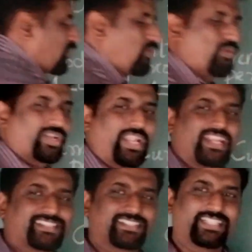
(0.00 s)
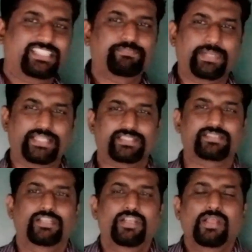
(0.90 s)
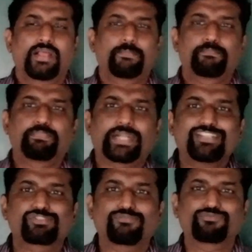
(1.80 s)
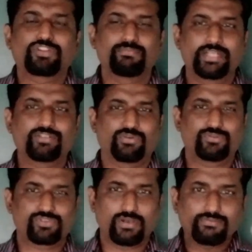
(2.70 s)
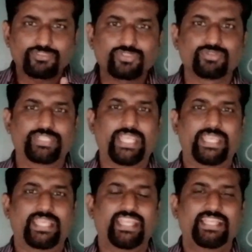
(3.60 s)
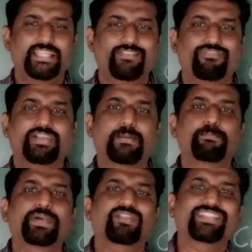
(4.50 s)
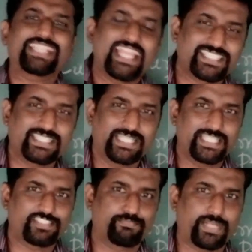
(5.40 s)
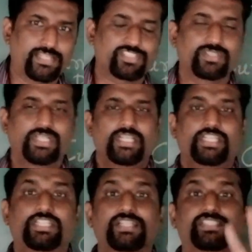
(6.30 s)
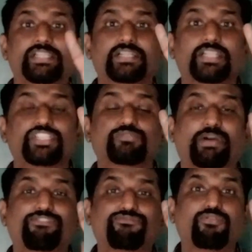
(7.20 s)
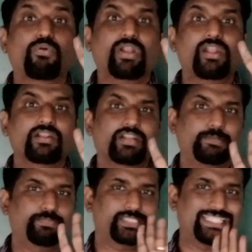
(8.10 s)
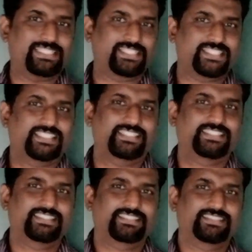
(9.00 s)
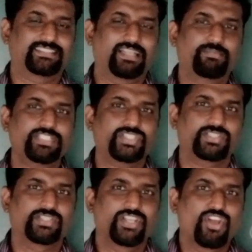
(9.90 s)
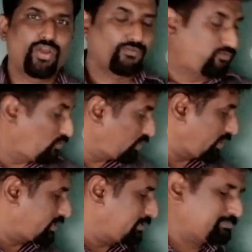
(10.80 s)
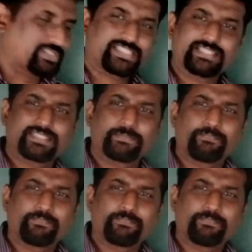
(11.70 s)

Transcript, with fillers: over yesterday's price price of tomatoes of today if we compare with yesterday's price it has increased by 400%. How much? 400%.